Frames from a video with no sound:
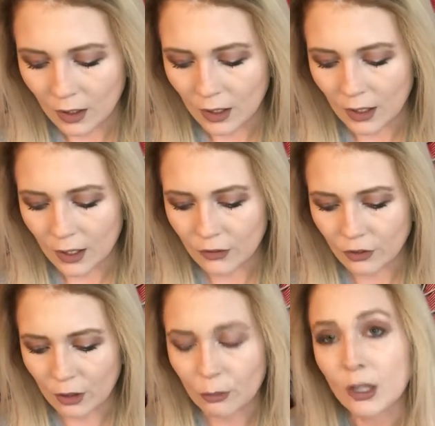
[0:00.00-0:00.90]
Uh,
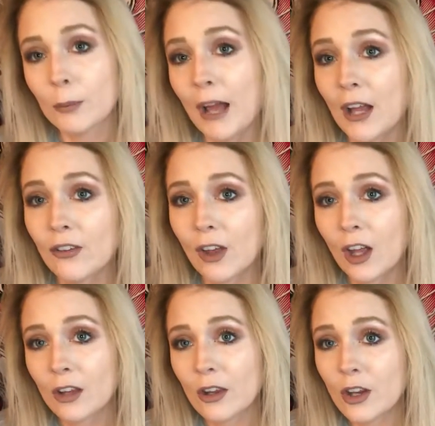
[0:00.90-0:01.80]
so, I want to pass
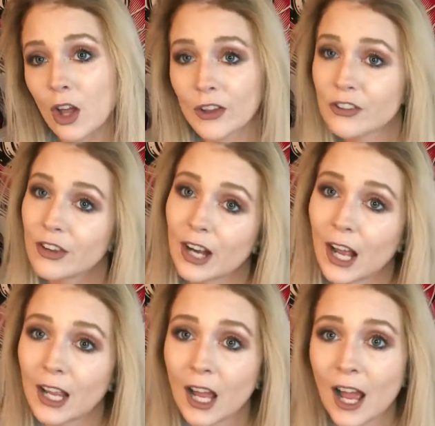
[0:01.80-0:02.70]
on the knowledge that
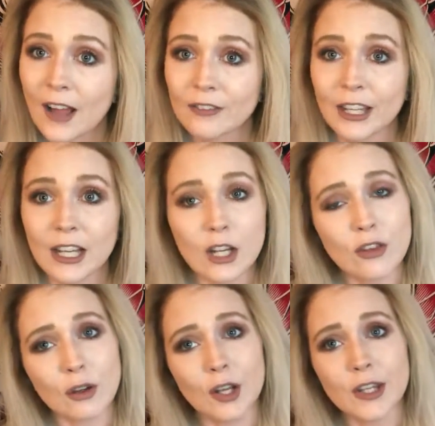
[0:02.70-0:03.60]
I have
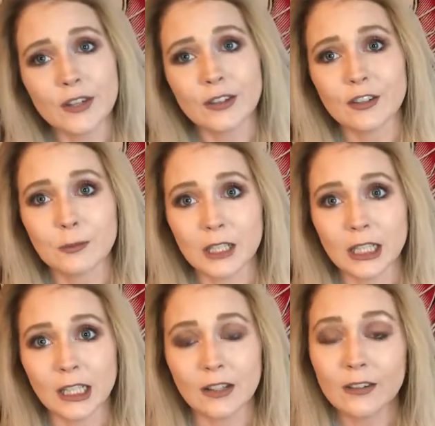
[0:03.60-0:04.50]
gained throughout this
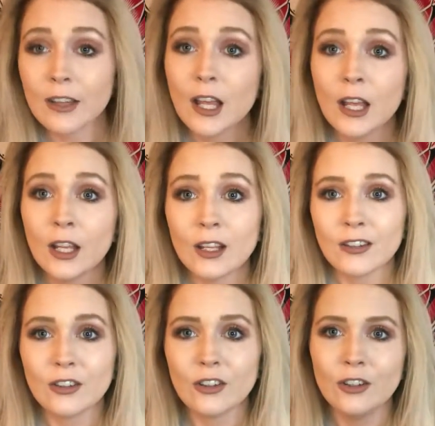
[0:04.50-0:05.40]
experience
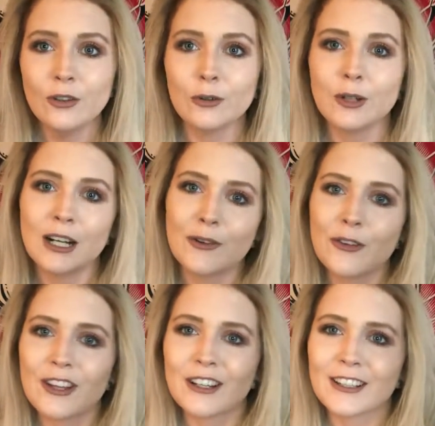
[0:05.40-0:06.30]
to you
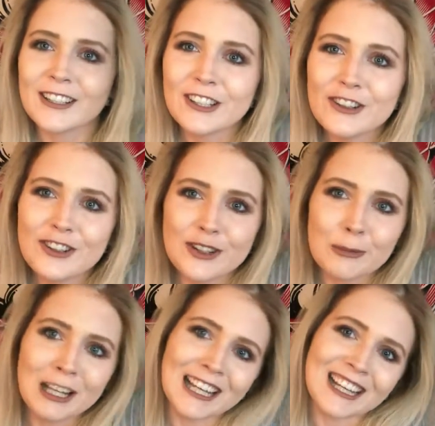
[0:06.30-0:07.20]
out there in
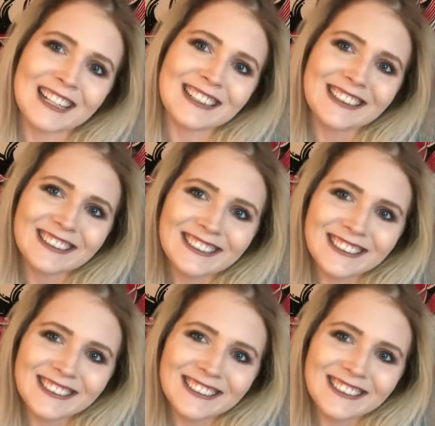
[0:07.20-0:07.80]
YouTube land.